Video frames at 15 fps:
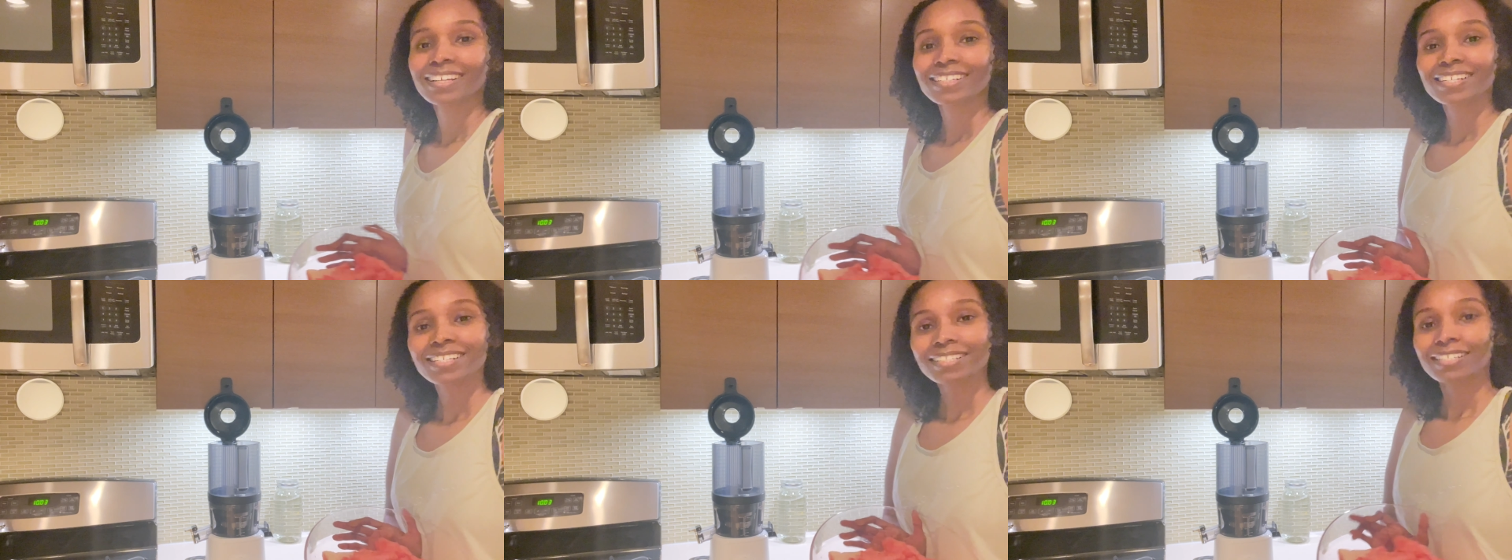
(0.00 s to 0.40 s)

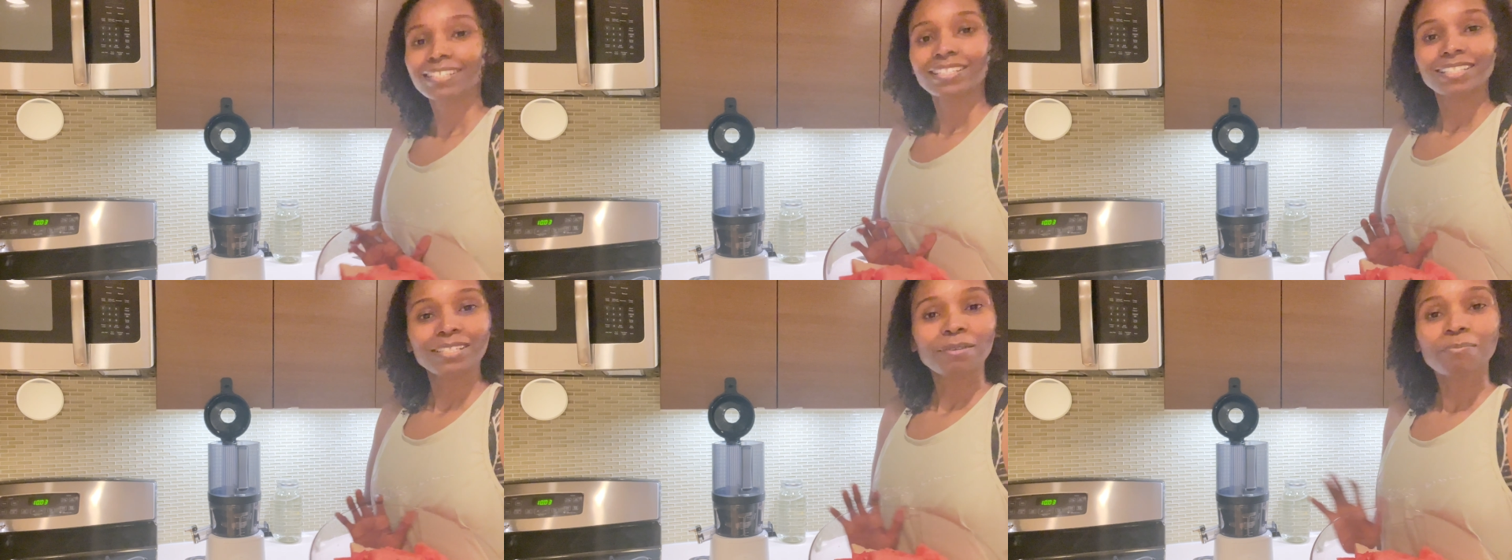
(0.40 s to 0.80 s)
Just a
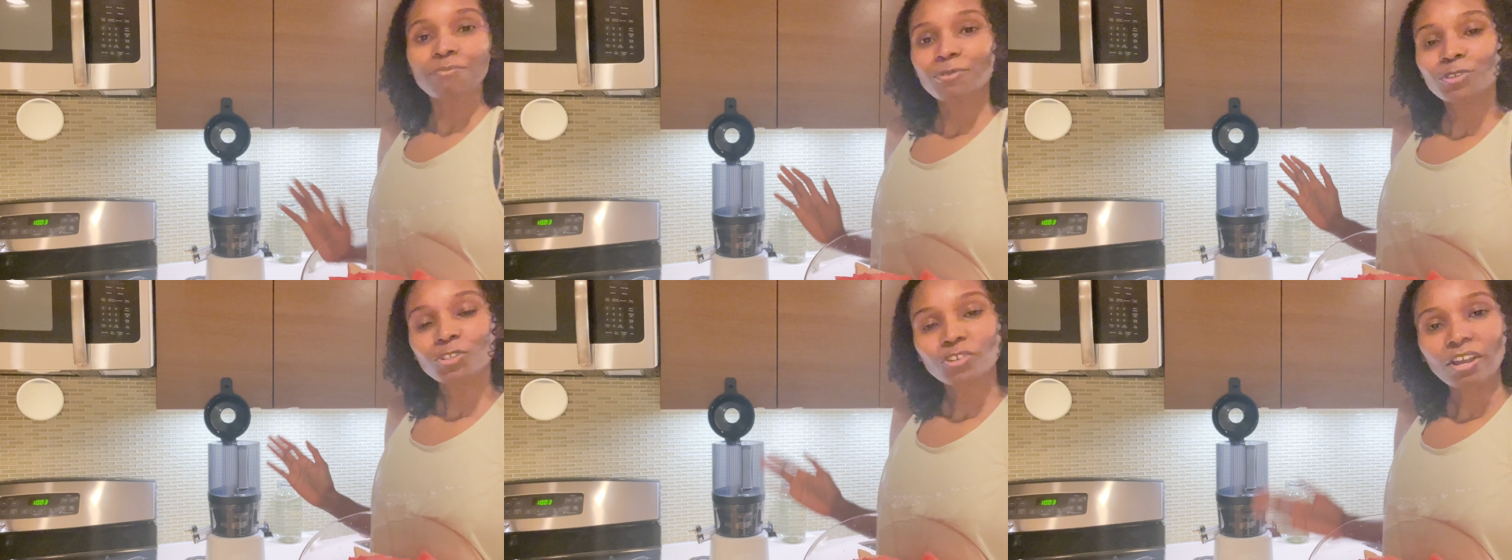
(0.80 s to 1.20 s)

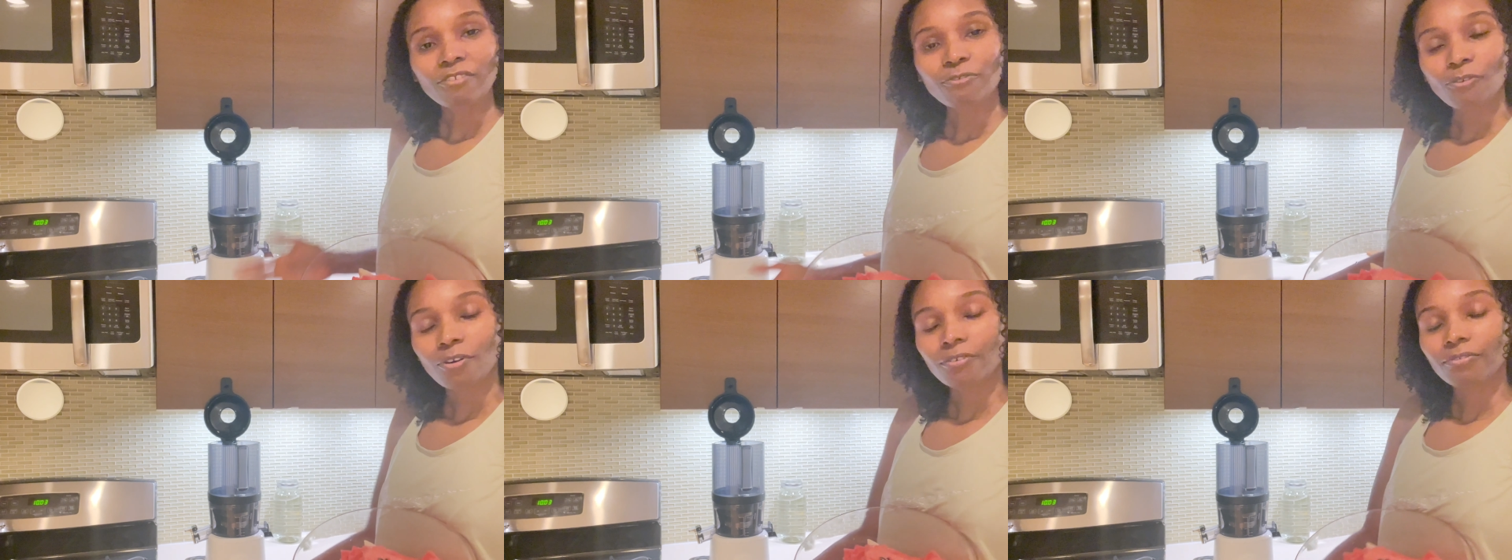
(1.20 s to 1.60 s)
simple,
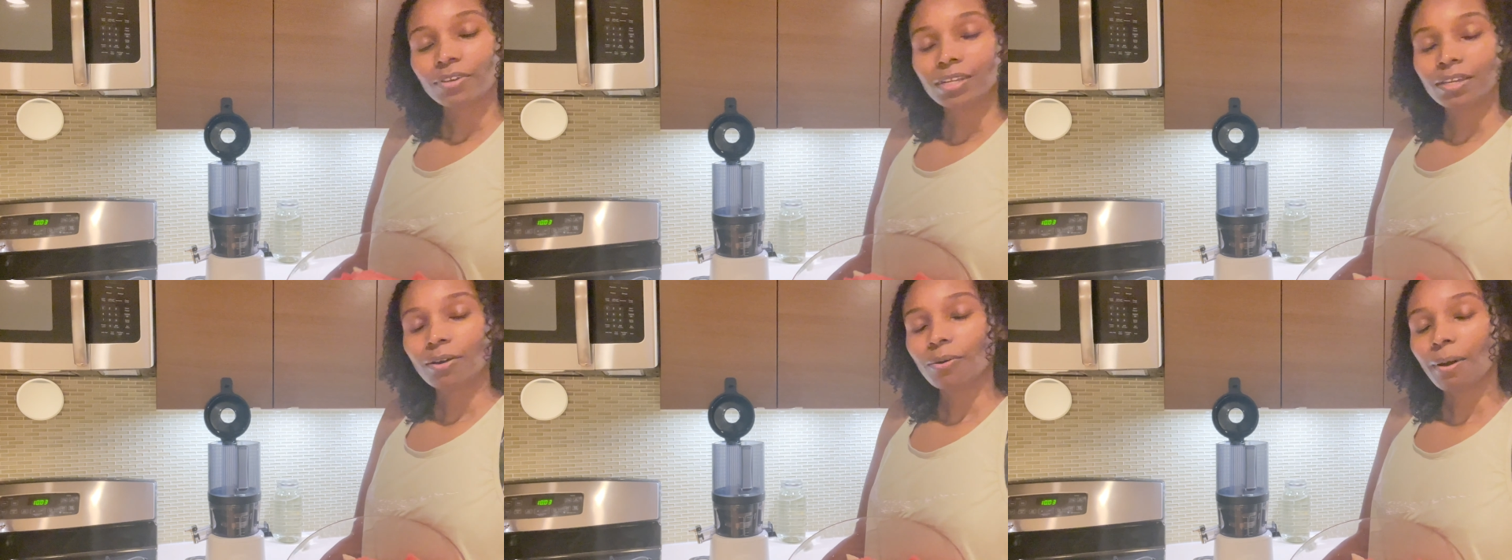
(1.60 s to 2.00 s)
straightforward
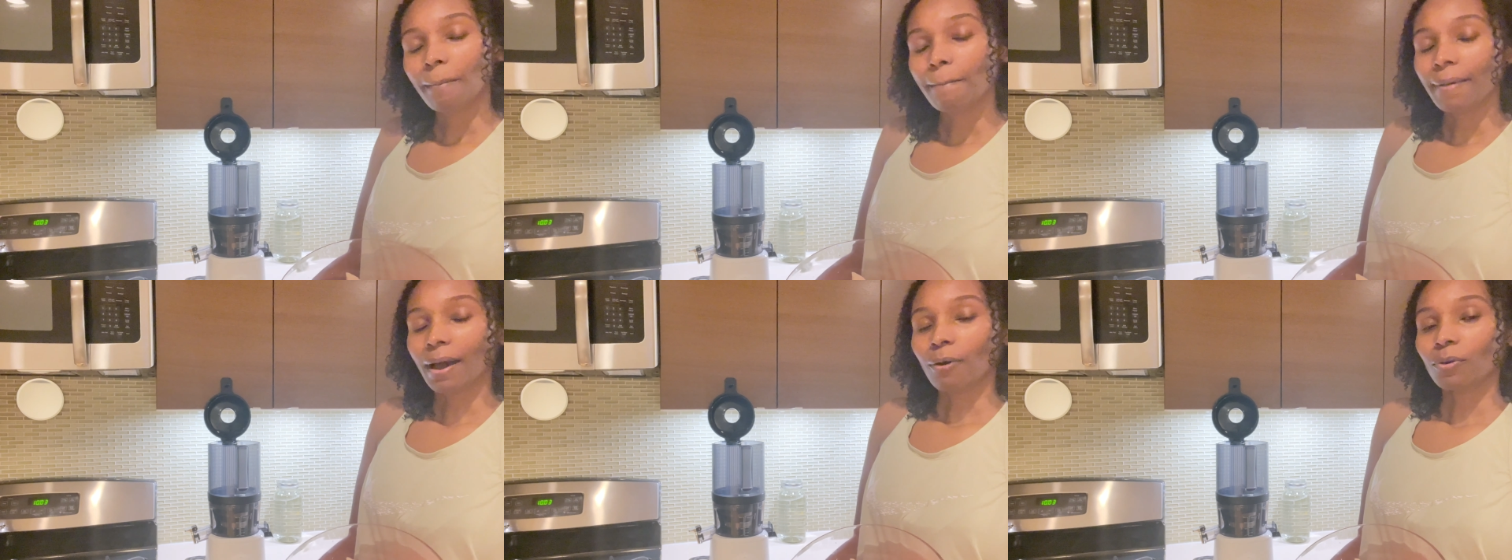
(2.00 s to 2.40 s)
video
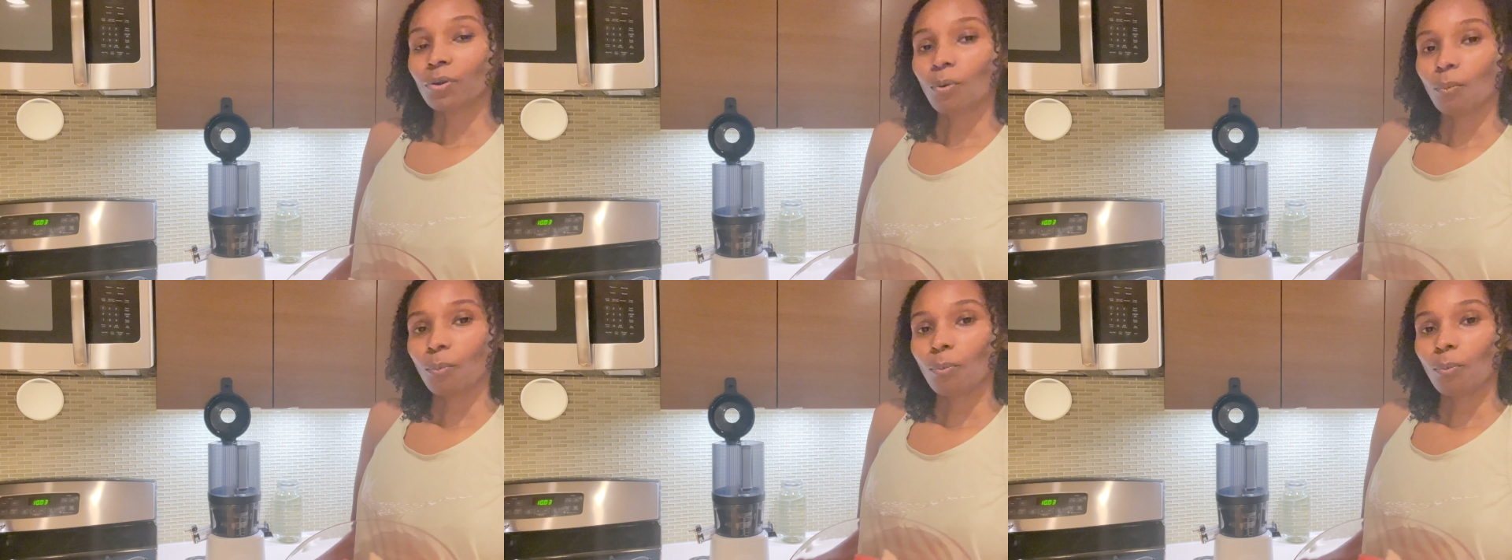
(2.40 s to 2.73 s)
about